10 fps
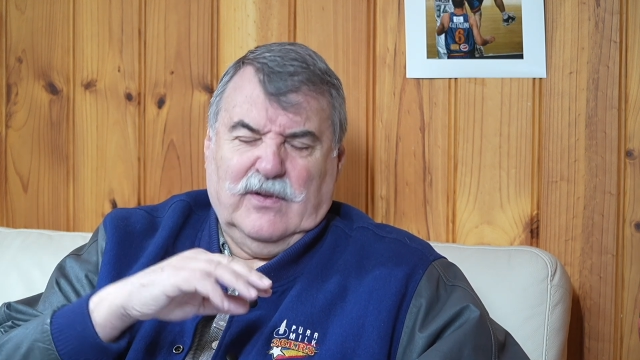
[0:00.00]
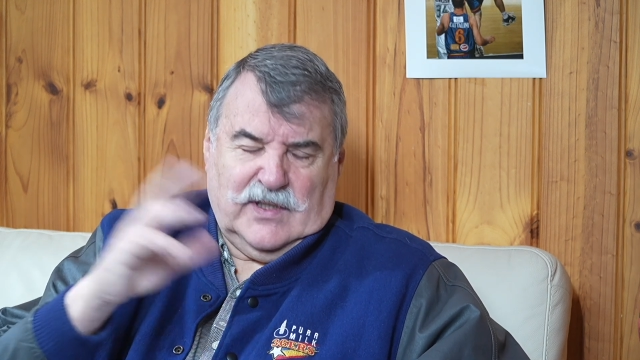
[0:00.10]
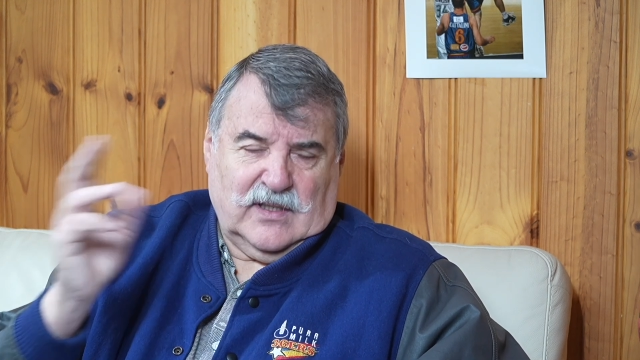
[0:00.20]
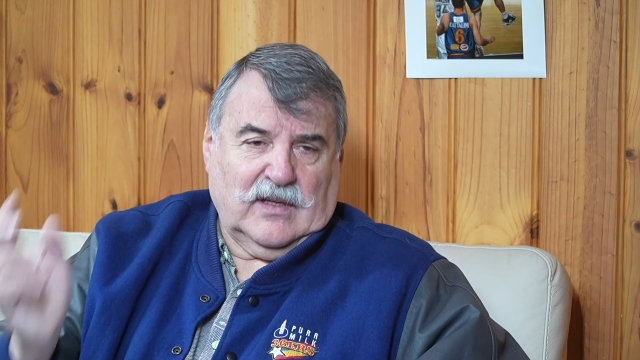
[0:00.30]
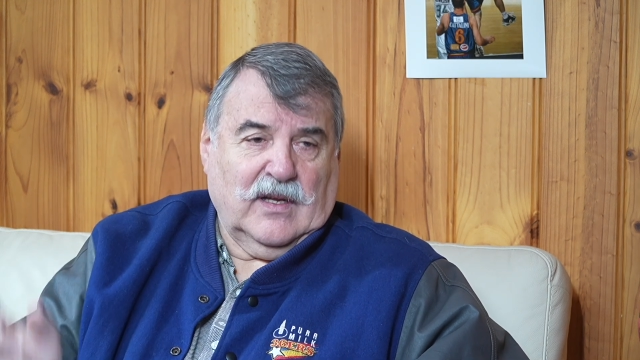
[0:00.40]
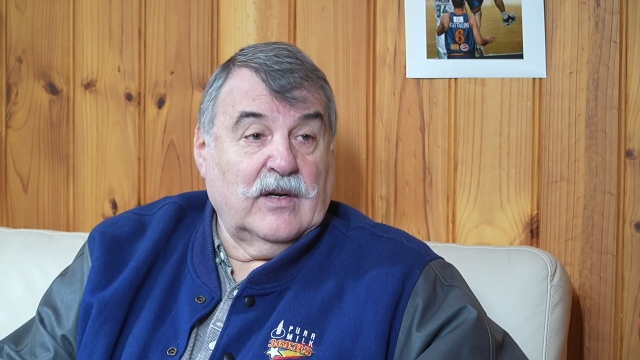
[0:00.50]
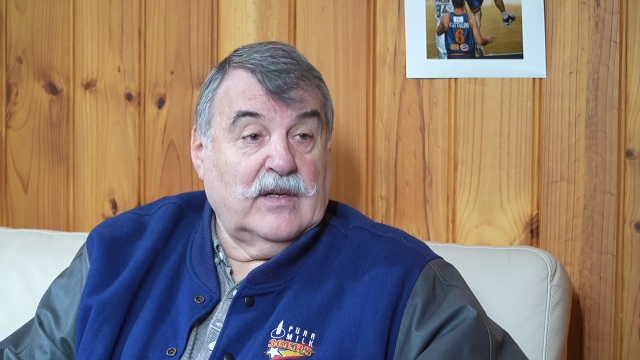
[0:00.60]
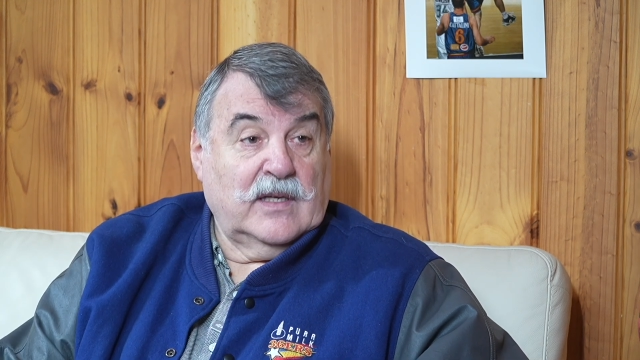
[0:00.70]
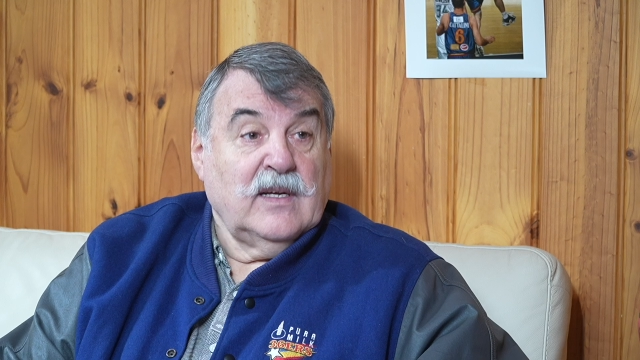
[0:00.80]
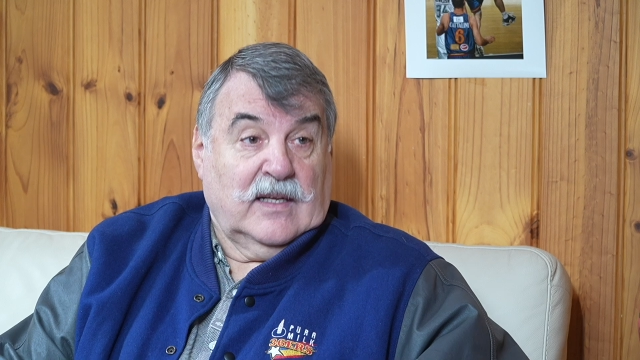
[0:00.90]
which is a
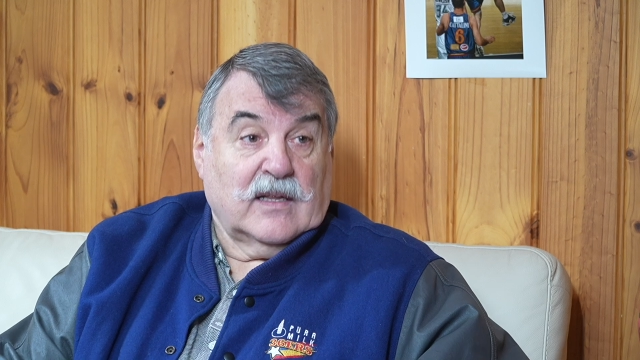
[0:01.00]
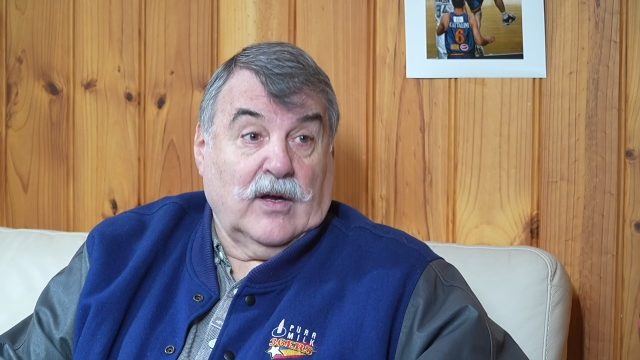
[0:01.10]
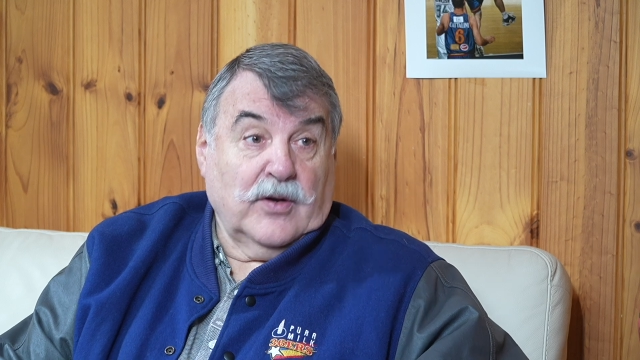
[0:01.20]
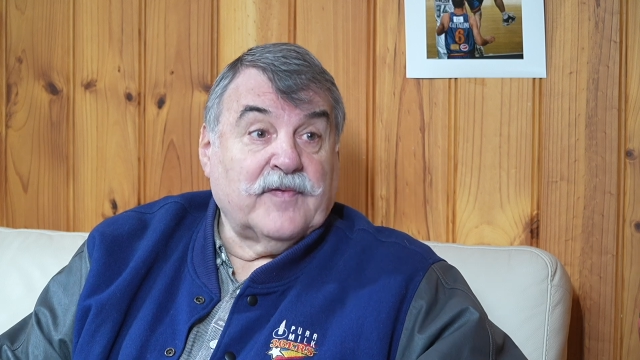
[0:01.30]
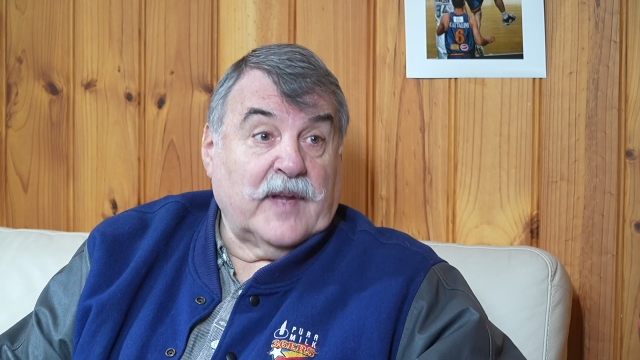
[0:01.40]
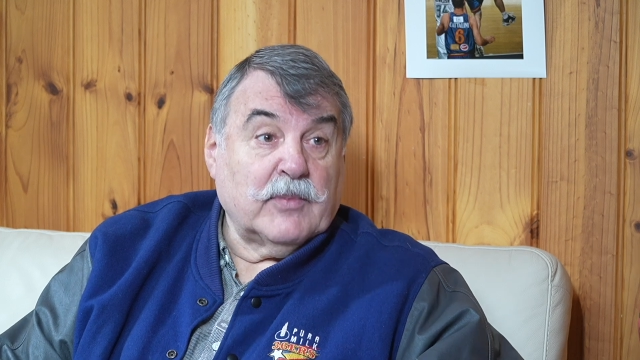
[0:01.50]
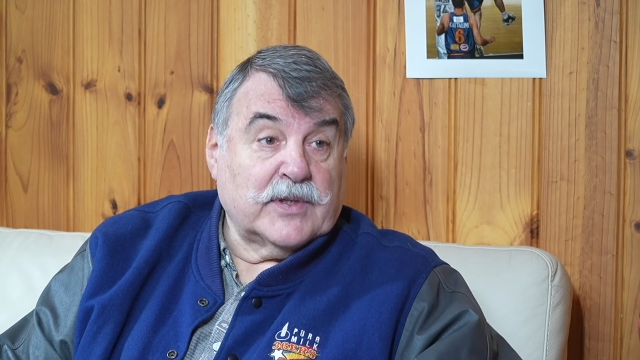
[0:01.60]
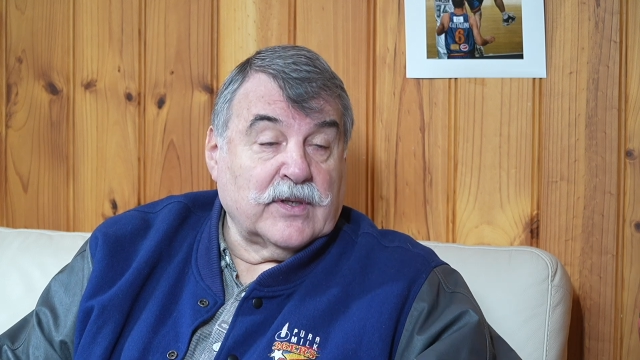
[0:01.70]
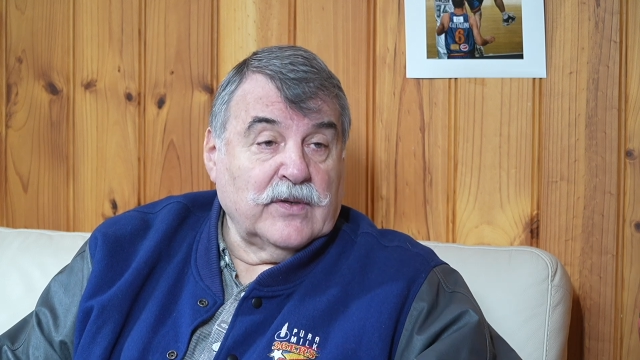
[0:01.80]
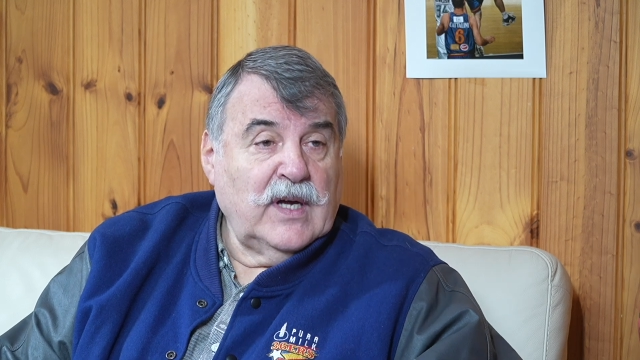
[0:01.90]
load of number 2.